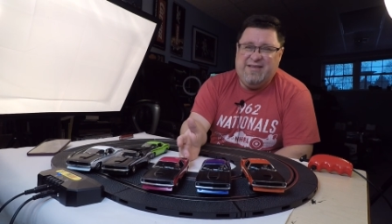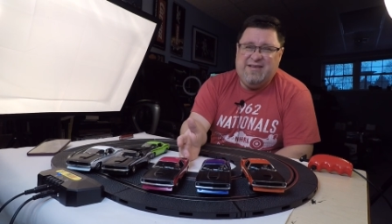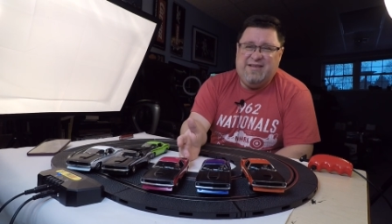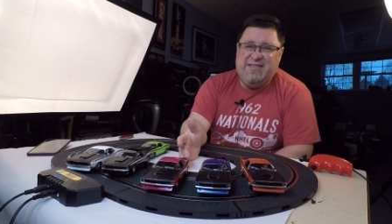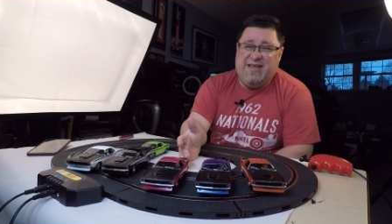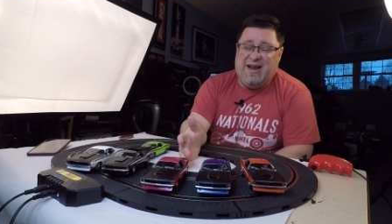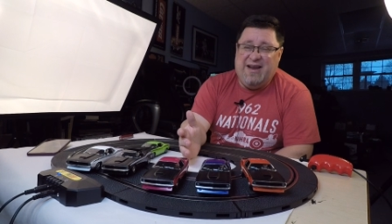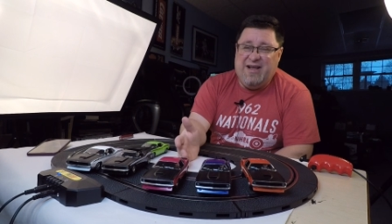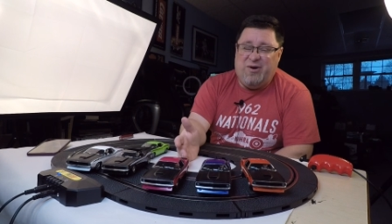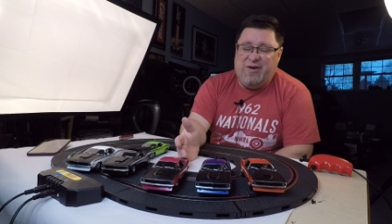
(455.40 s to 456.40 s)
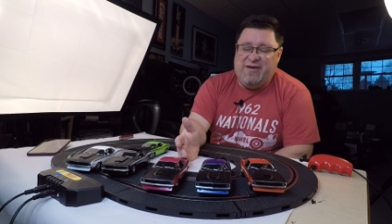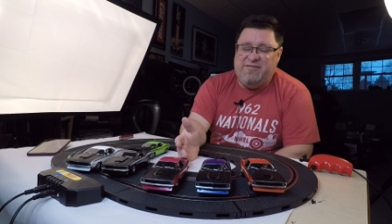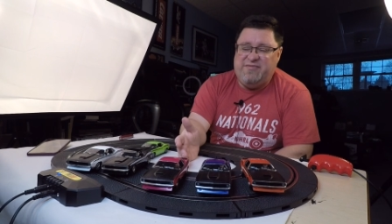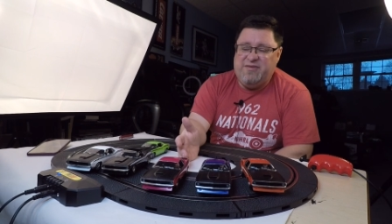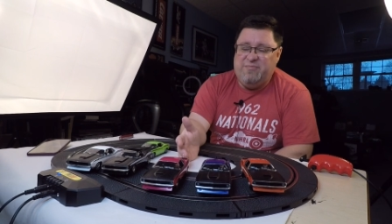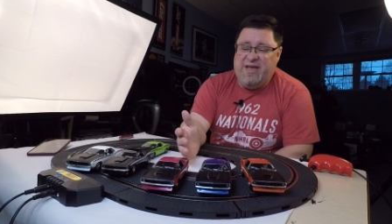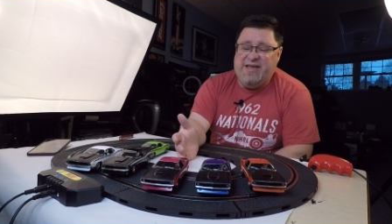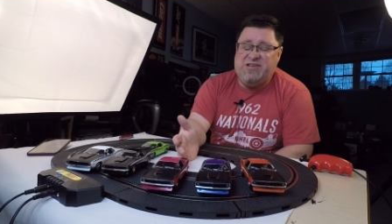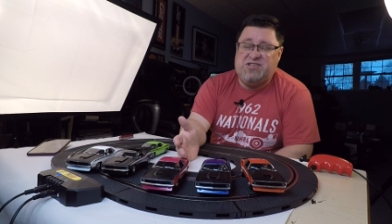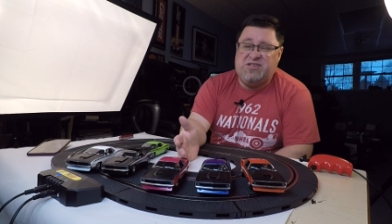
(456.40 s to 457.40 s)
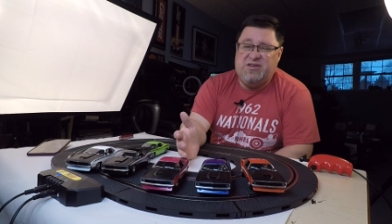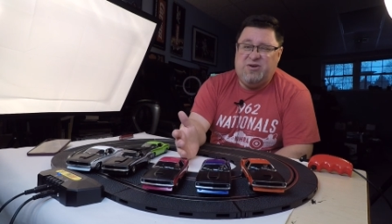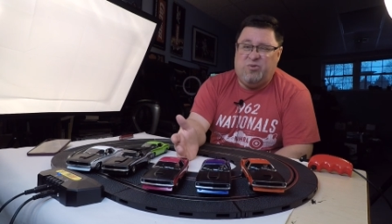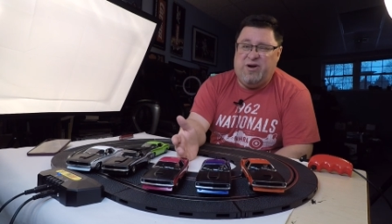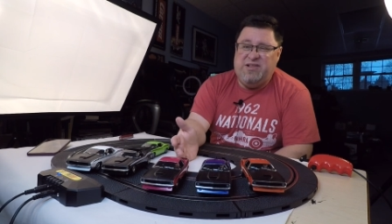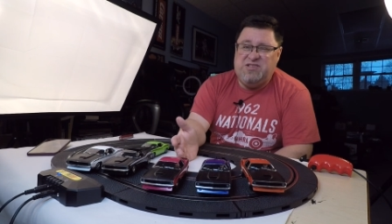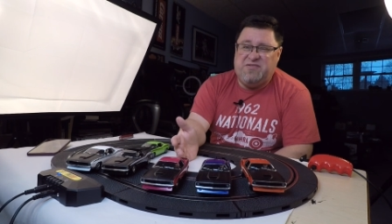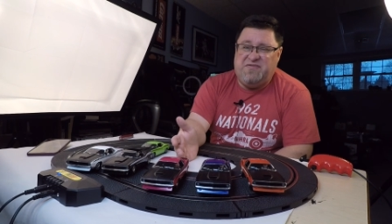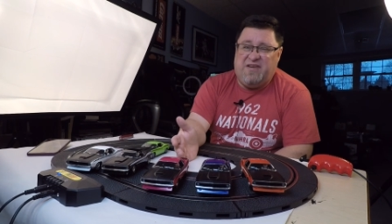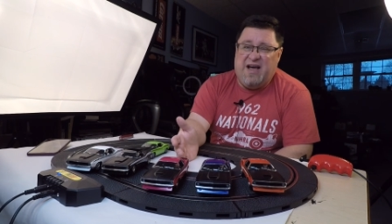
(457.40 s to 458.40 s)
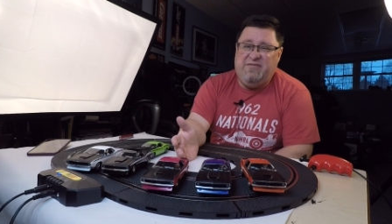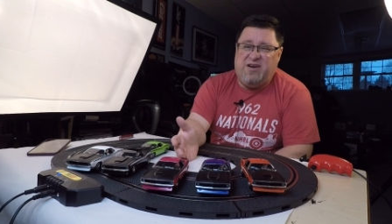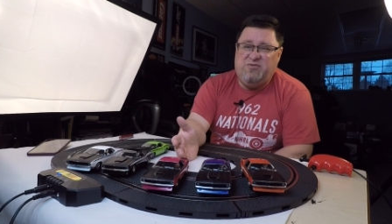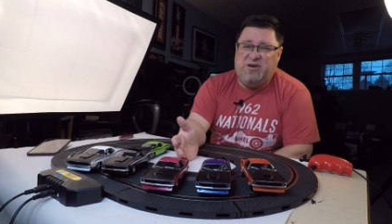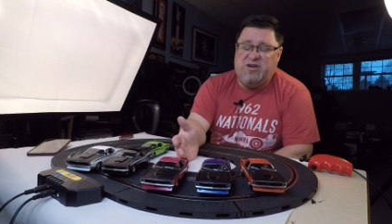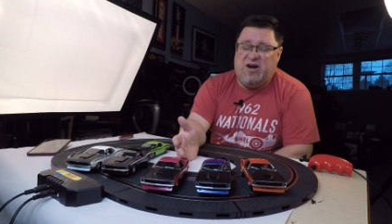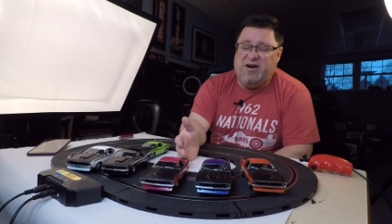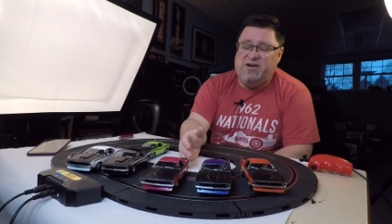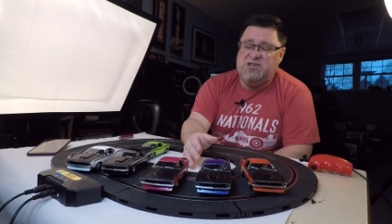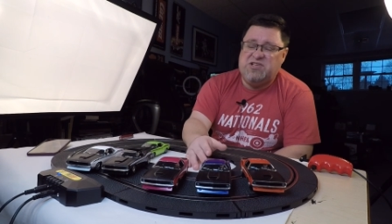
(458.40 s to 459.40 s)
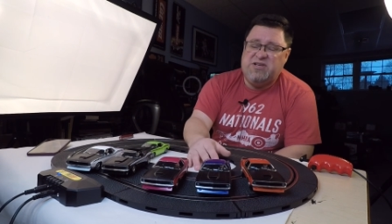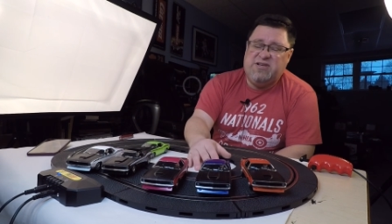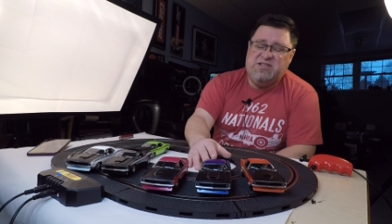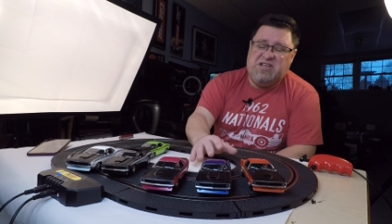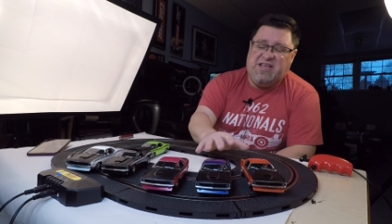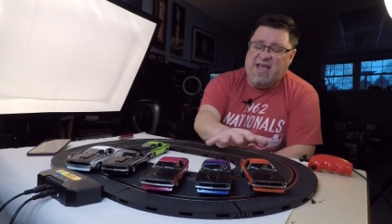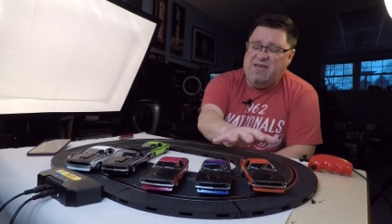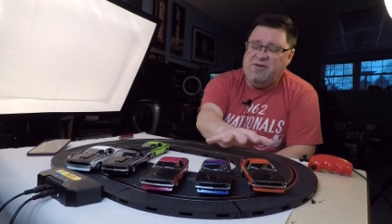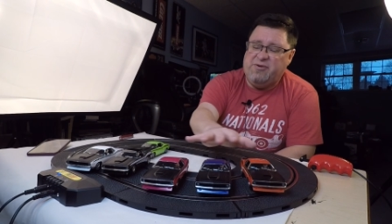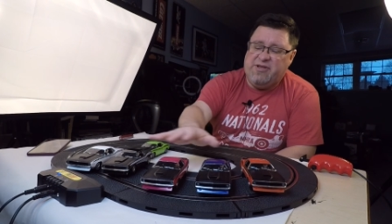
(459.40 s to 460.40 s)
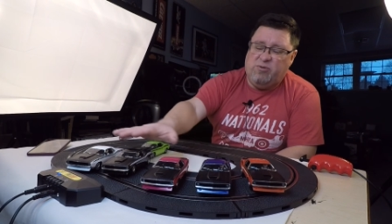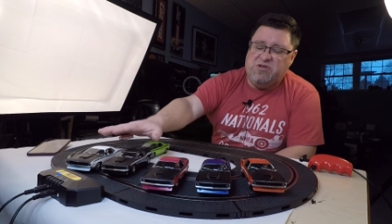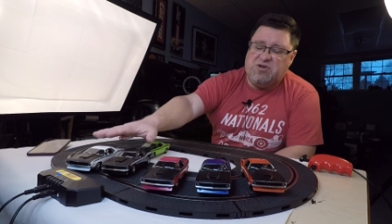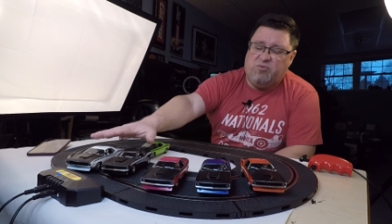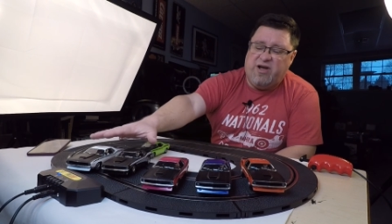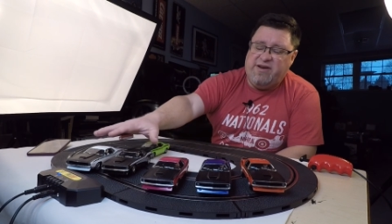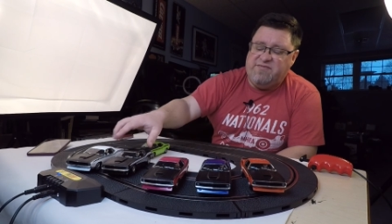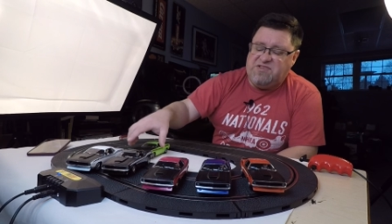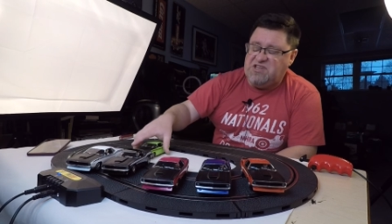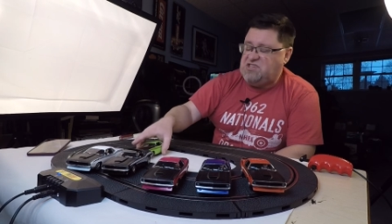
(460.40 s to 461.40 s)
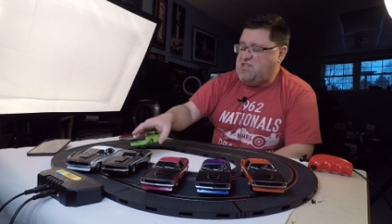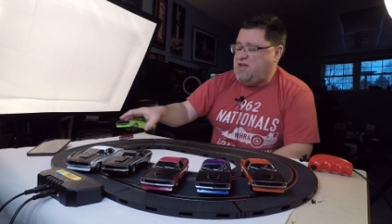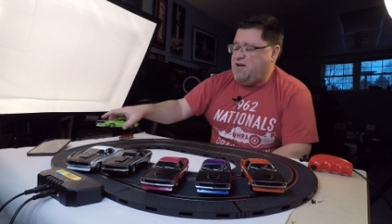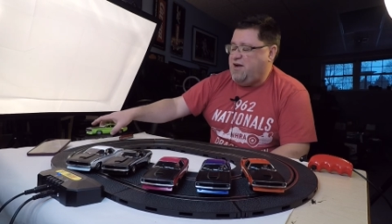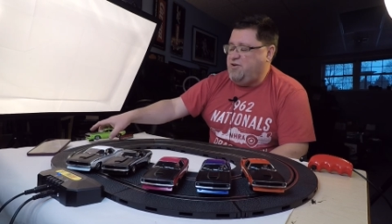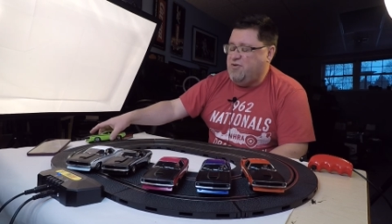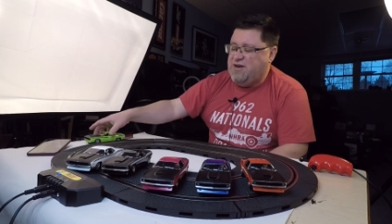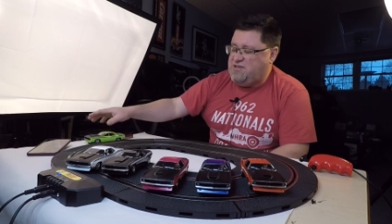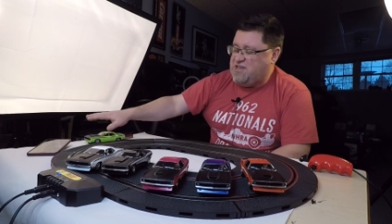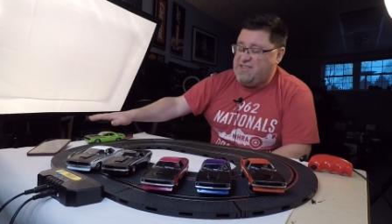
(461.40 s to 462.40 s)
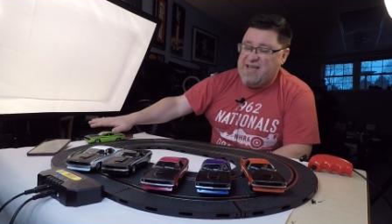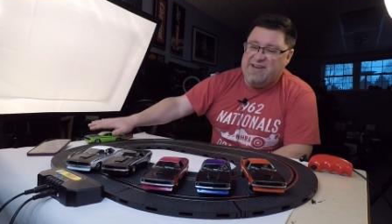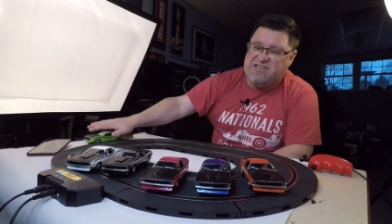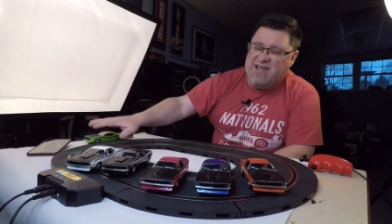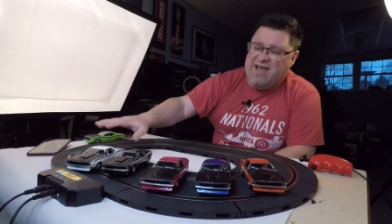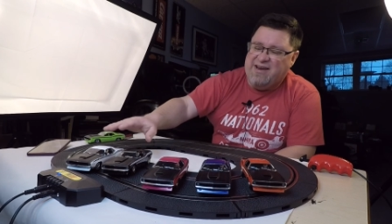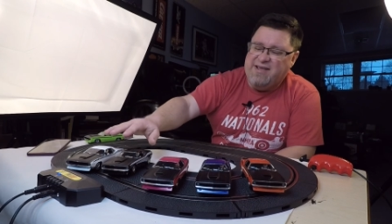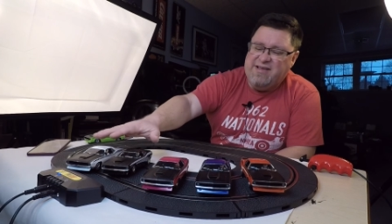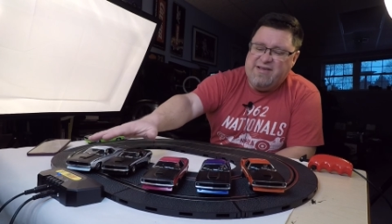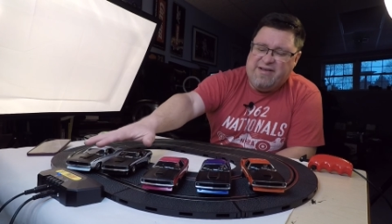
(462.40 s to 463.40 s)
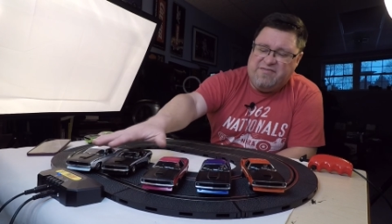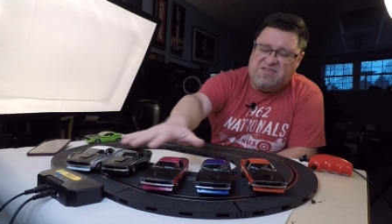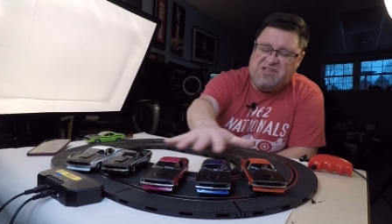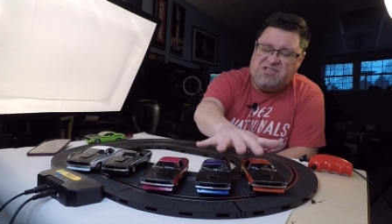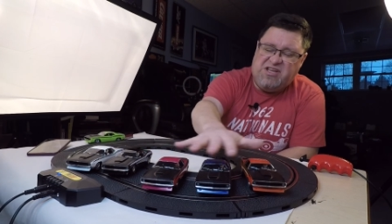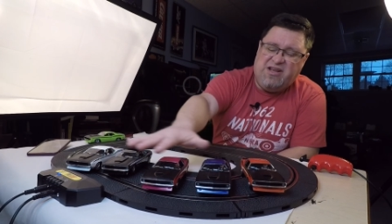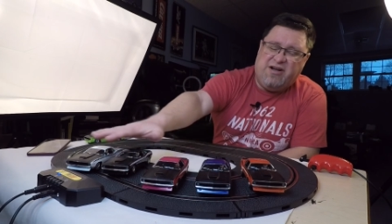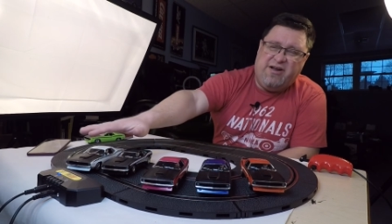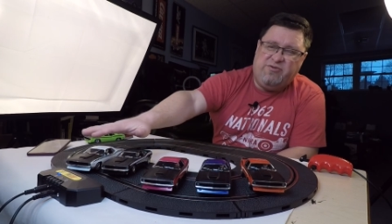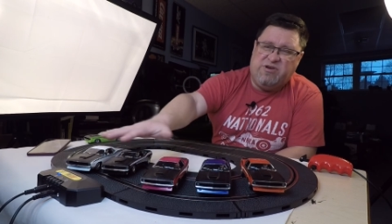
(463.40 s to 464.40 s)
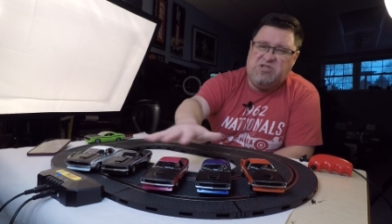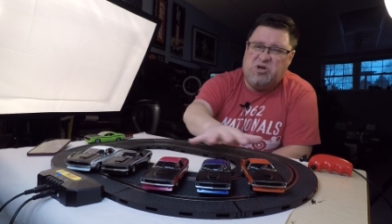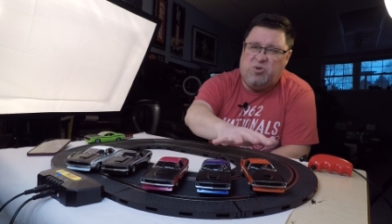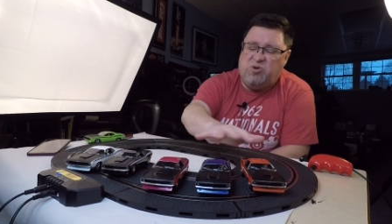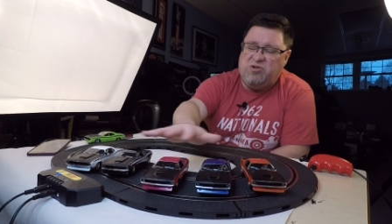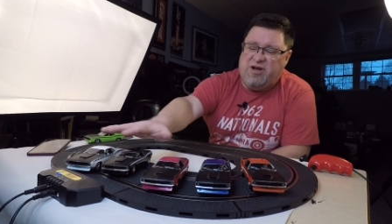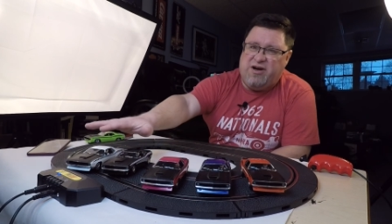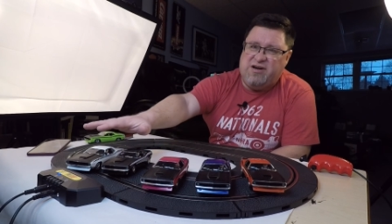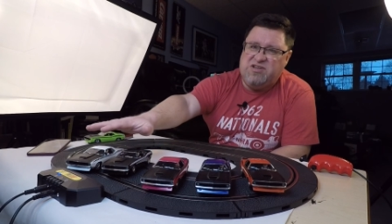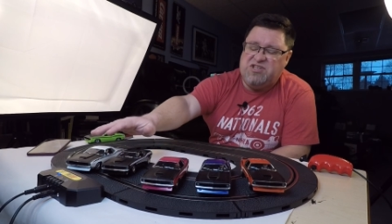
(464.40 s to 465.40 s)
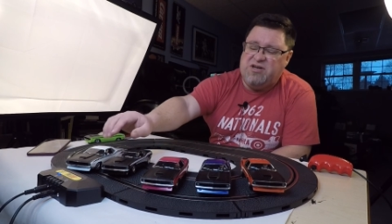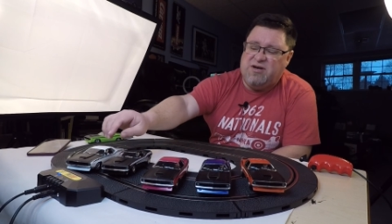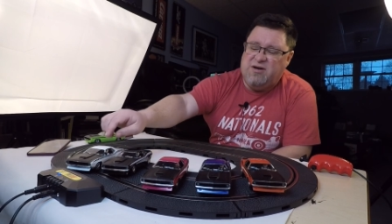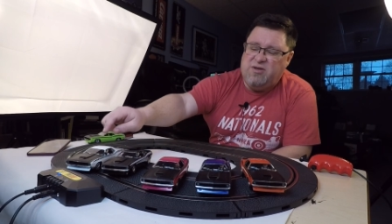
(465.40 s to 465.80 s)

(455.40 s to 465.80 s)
that I know of makes runs of 500 cars. Together, there was a run of 1,600, set that aside, of 1,600 total cars here.